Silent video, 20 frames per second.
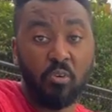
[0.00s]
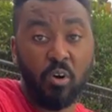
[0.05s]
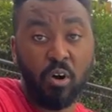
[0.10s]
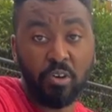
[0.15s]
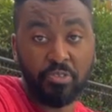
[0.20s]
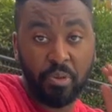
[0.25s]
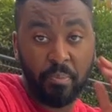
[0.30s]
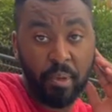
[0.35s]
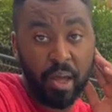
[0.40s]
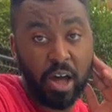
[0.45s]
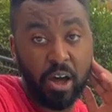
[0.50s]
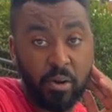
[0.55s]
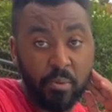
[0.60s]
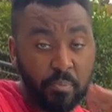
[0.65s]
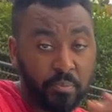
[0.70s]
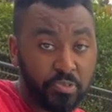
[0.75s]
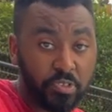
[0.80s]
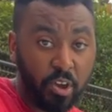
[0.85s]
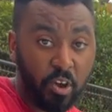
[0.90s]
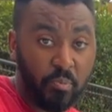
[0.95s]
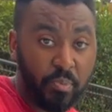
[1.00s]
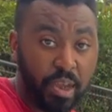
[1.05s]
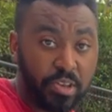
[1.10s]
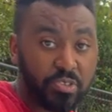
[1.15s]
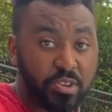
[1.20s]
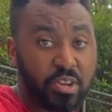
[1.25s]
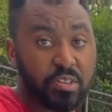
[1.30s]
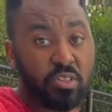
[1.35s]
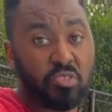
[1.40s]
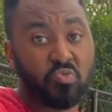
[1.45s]
call is about. So
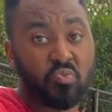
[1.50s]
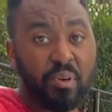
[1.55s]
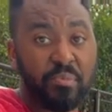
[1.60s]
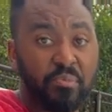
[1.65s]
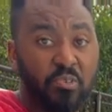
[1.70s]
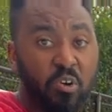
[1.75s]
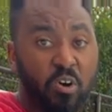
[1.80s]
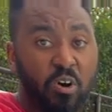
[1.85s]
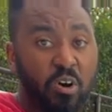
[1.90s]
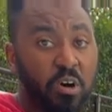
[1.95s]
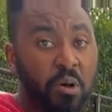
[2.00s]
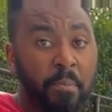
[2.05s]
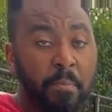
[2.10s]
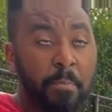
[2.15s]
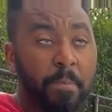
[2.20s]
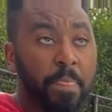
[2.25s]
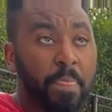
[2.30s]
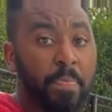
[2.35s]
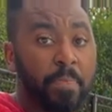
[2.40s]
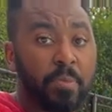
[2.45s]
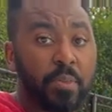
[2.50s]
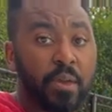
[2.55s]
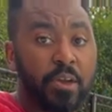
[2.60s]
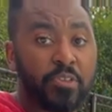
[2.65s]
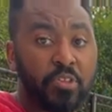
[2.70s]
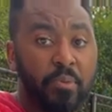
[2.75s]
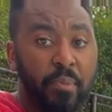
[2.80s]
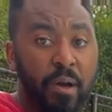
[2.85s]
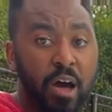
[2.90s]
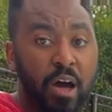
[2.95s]
basically, the swim call
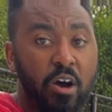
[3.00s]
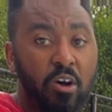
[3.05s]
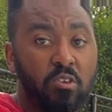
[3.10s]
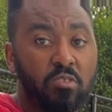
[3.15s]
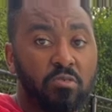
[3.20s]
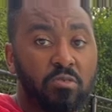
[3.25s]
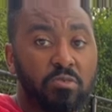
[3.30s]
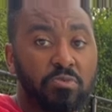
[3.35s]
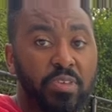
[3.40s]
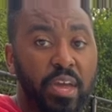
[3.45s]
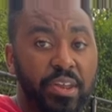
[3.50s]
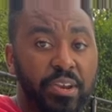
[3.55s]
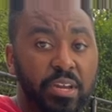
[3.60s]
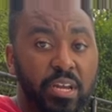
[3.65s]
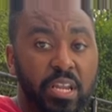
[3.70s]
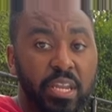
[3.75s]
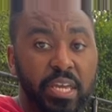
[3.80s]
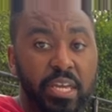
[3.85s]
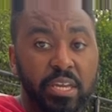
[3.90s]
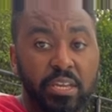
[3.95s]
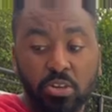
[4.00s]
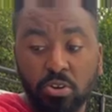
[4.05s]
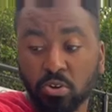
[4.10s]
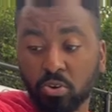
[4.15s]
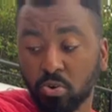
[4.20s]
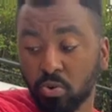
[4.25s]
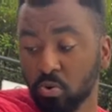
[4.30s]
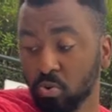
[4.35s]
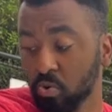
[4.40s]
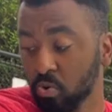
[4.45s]
is about technically
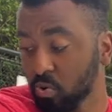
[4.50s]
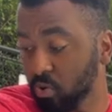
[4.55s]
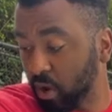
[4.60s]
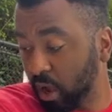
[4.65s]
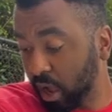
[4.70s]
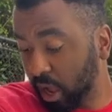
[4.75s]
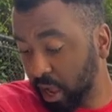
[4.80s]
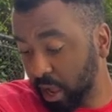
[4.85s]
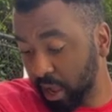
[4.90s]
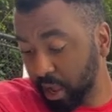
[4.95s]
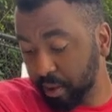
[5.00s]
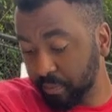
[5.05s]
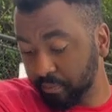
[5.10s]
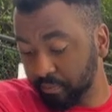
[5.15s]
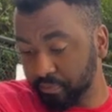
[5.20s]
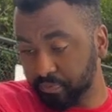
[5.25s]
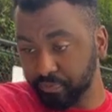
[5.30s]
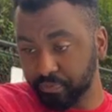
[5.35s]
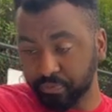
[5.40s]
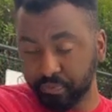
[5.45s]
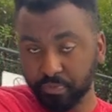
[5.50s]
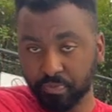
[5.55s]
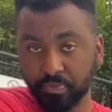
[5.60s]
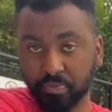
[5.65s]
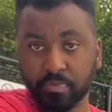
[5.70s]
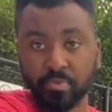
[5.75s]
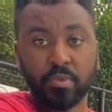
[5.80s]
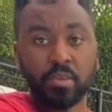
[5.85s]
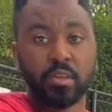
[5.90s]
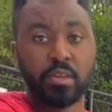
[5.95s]
you um,
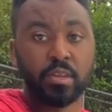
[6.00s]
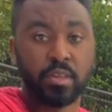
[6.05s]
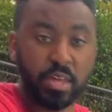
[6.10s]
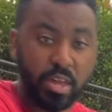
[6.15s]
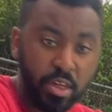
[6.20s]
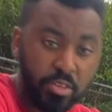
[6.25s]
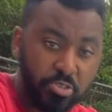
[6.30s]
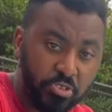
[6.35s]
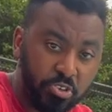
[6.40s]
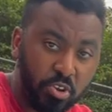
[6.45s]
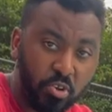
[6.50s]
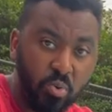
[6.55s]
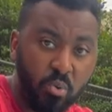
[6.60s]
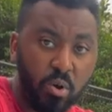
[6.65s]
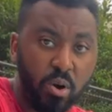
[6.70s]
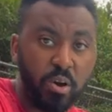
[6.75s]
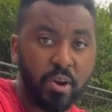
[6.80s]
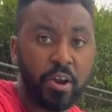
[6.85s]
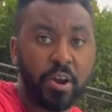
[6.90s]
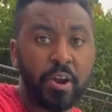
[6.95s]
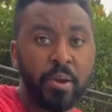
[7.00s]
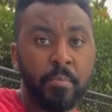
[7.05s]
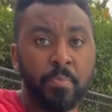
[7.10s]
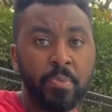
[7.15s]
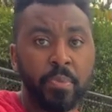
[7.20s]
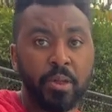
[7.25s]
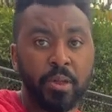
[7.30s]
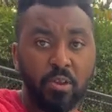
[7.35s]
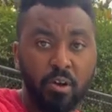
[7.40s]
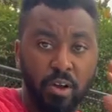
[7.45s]
get into the water
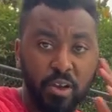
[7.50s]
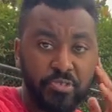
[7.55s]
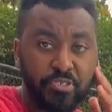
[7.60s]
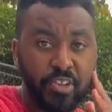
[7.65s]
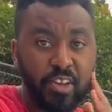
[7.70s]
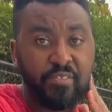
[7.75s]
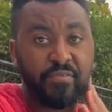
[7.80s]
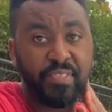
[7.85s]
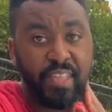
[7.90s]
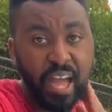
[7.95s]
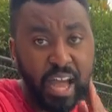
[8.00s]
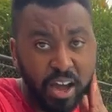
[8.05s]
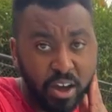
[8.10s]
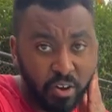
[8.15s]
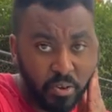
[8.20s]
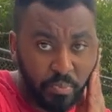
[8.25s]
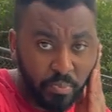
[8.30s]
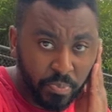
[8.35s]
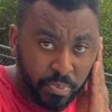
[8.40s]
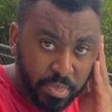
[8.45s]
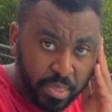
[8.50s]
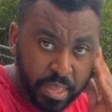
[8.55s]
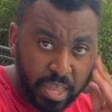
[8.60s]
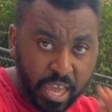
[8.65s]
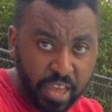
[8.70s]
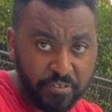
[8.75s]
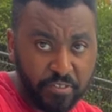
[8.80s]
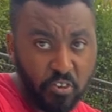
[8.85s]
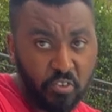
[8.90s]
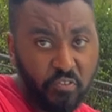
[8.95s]
and all that stuff. Now,
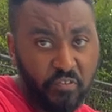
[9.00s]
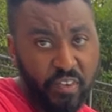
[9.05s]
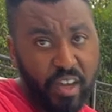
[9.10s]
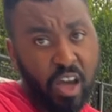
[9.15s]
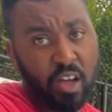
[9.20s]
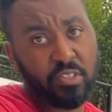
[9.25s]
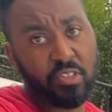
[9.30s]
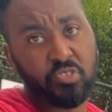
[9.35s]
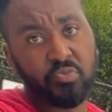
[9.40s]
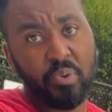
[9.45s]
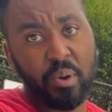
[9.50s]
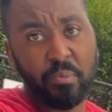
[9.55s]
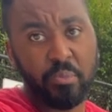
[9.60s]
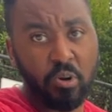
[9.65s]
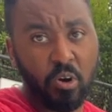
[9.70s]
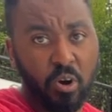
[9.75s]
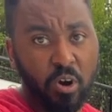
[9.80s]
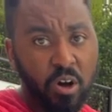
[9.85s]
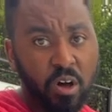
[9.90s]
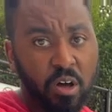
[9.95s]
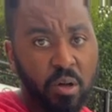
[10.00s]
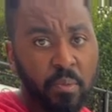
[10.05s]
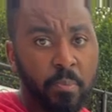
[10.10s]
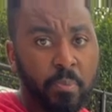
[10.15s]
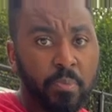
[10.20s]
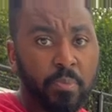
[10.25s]
if you fail the swim call